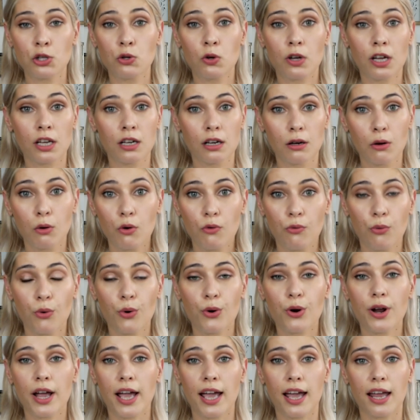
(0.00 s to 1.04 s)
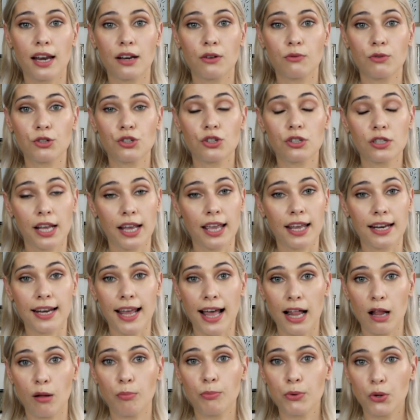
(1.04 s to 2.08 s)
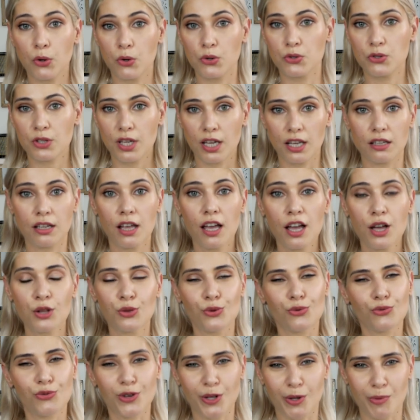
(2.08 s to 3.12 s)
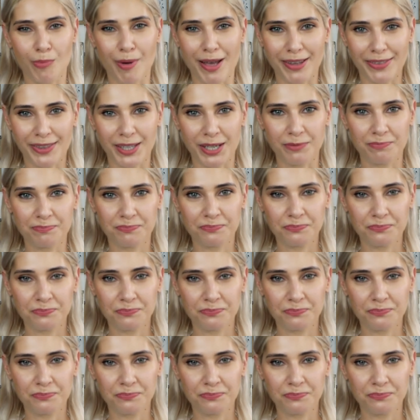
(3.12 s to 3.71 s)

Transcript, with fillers: you can look for and which they can help your skin to feel better